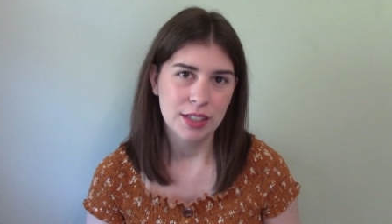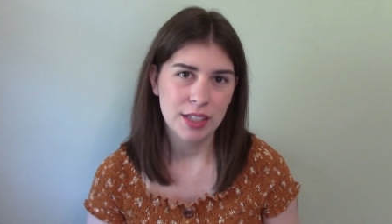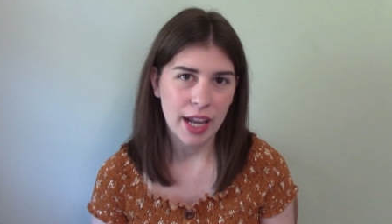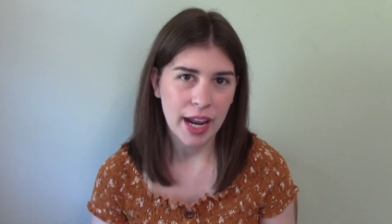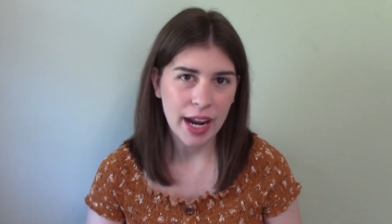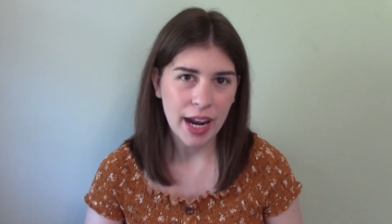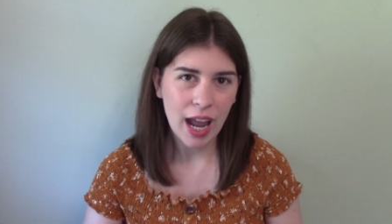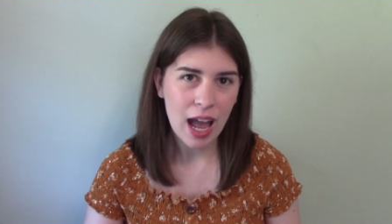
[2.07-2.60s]

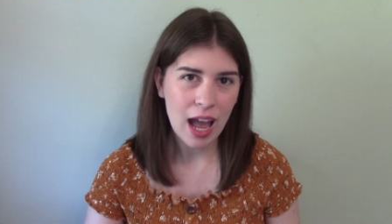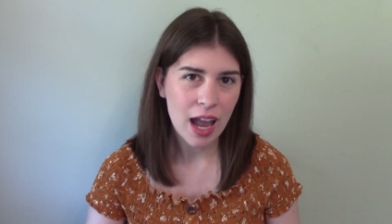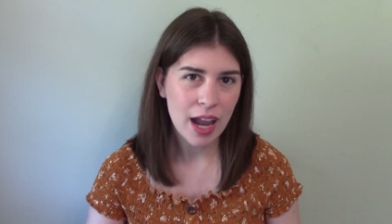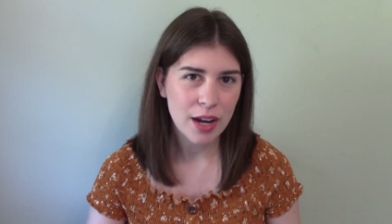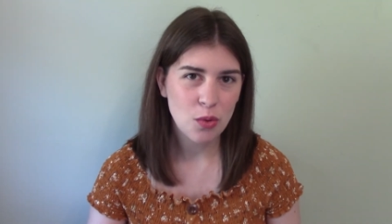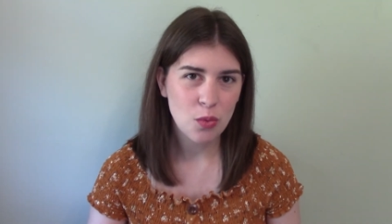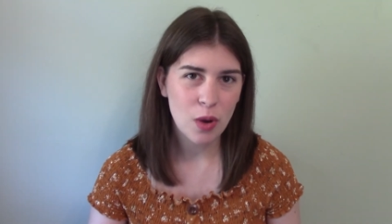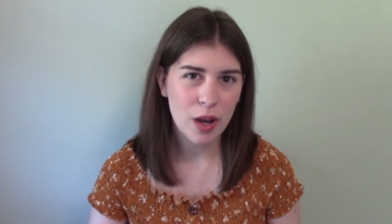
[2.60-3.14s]
Today
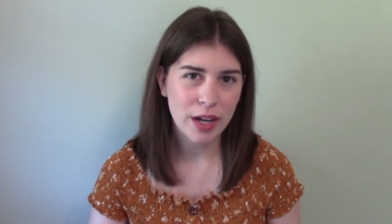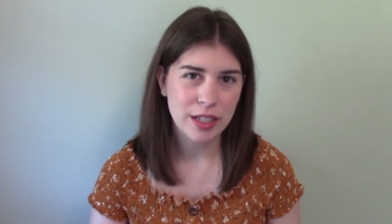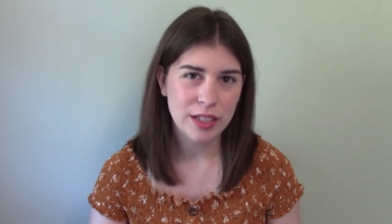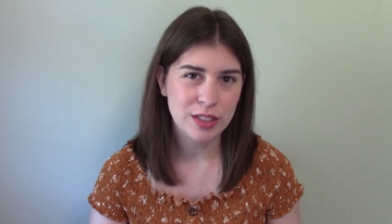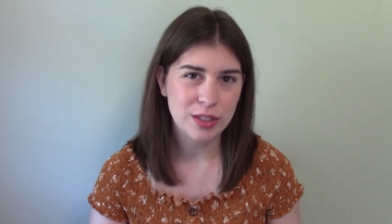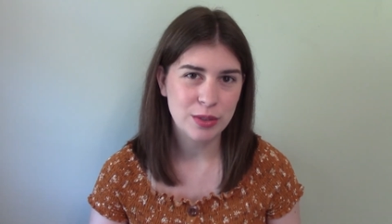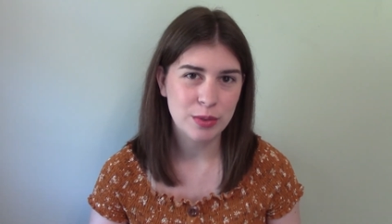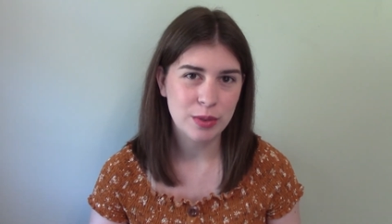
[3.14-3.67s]
I
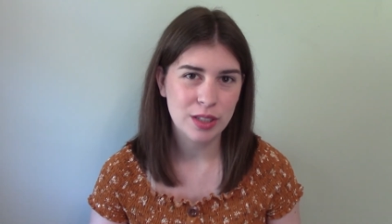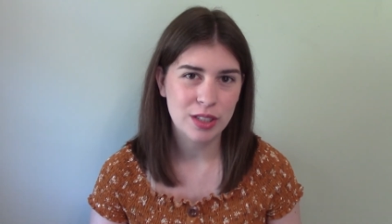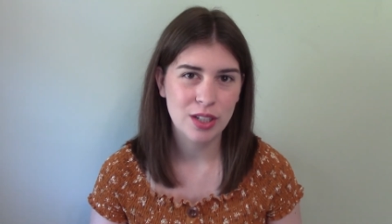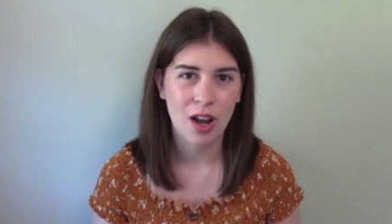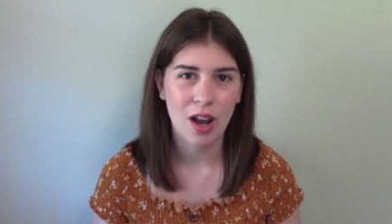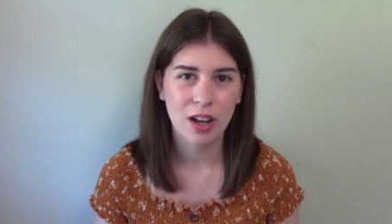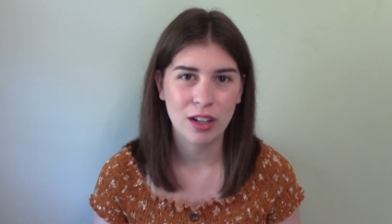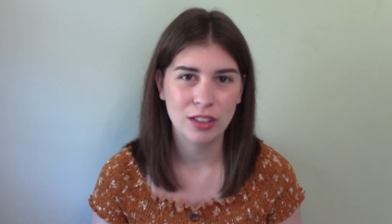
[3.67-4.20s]
wanted to
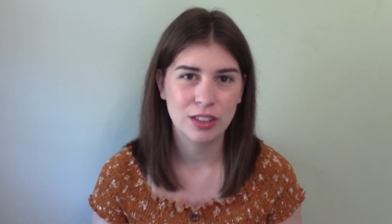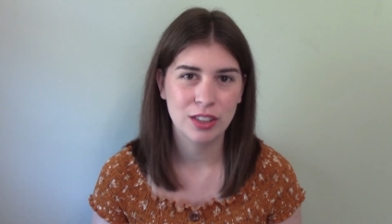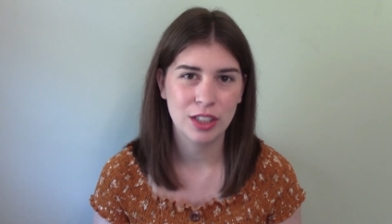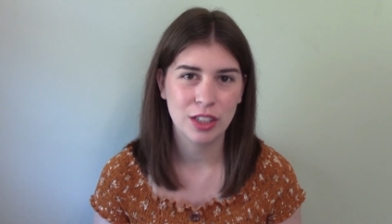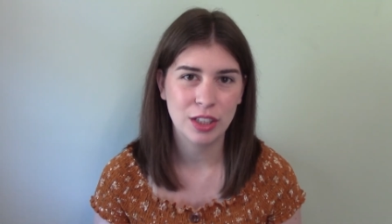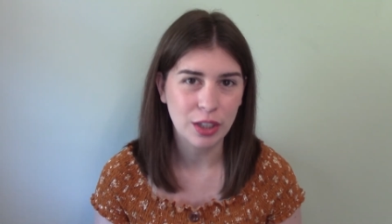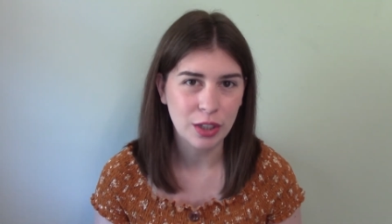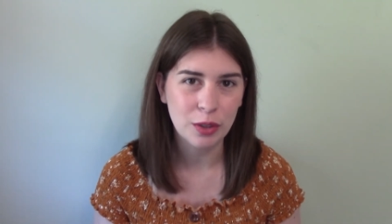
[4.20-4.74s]
talk
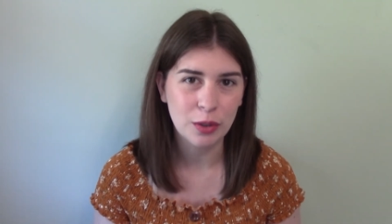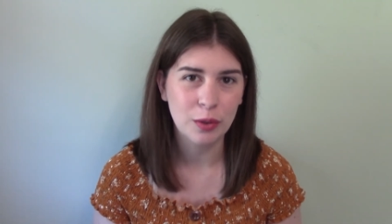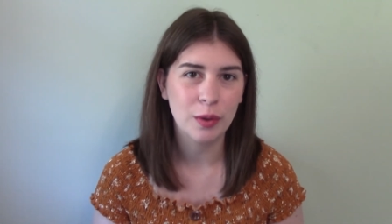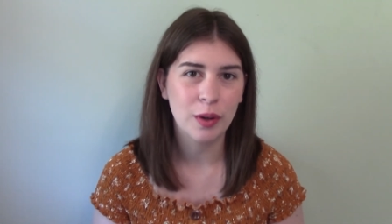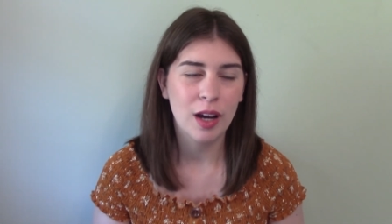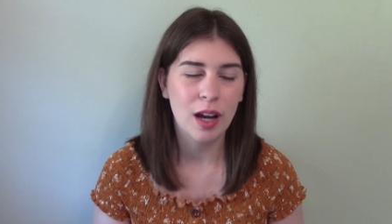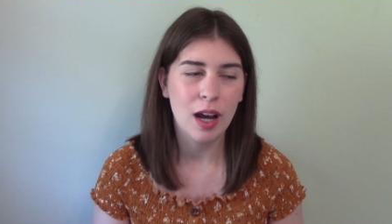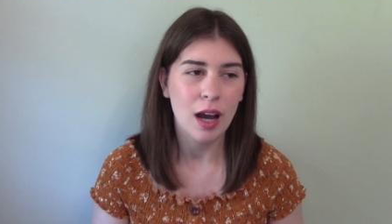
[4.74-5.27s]
to
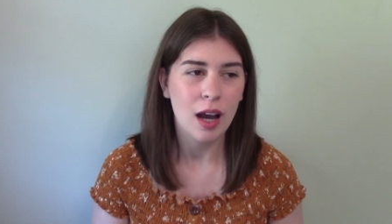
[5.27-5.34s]
you